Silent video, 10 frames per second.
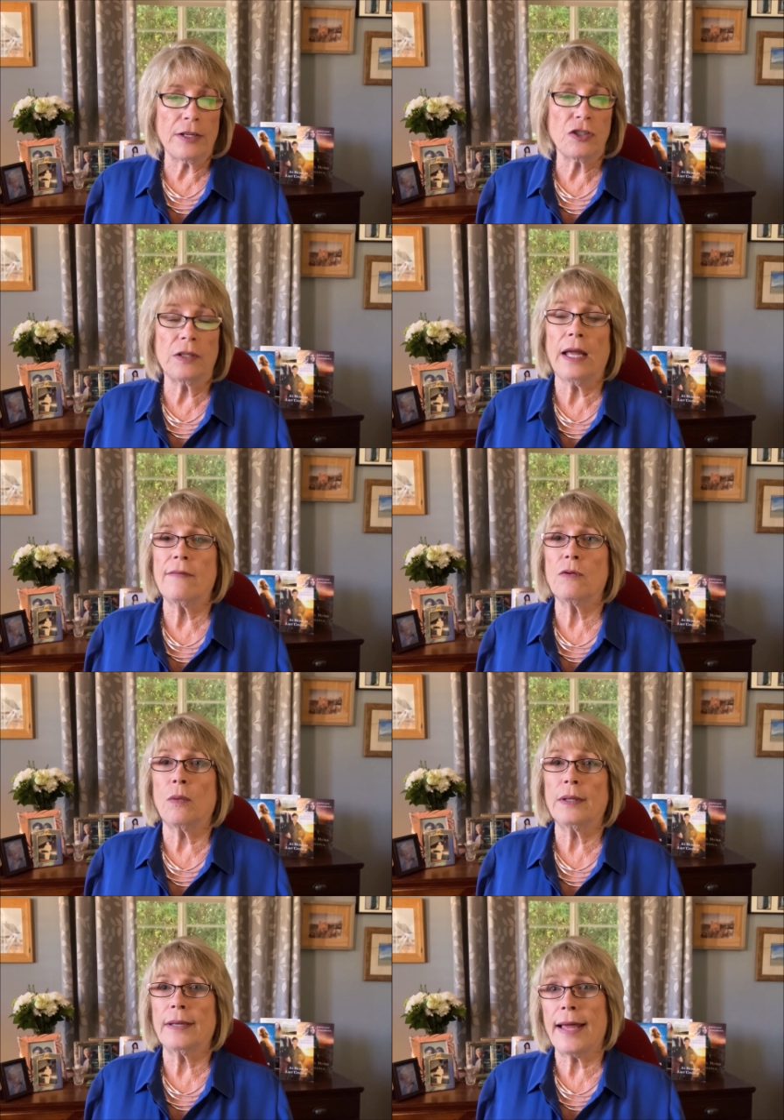she gave it
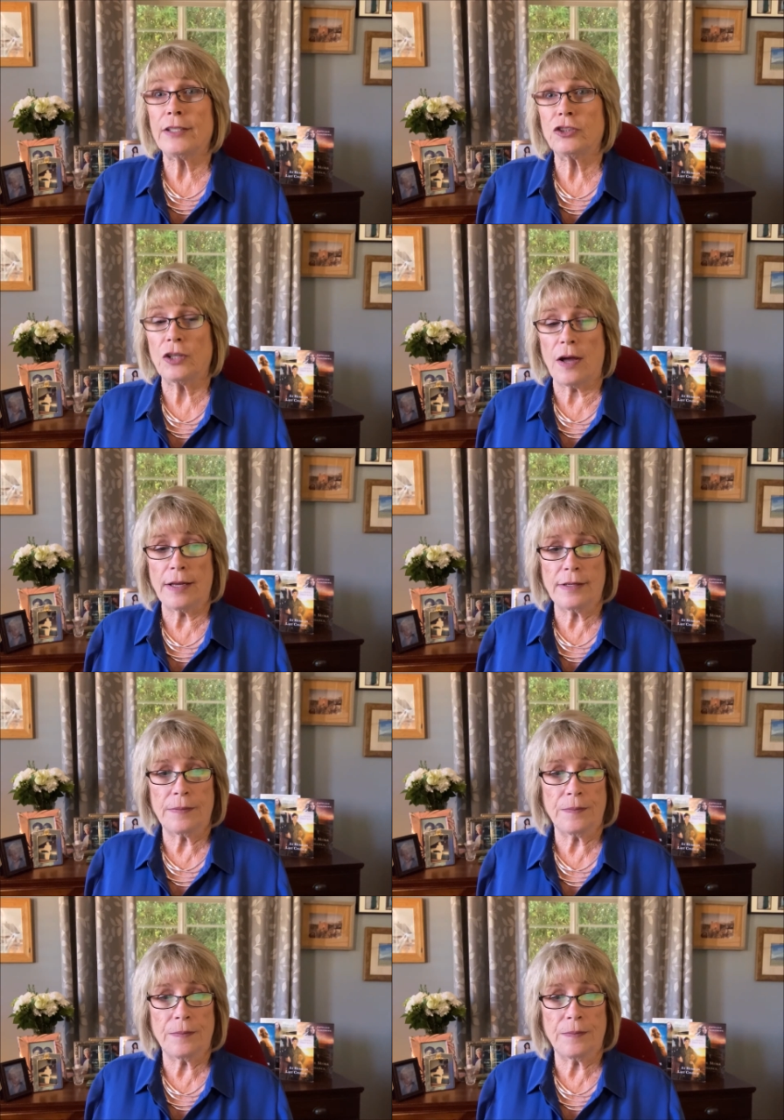one last shot.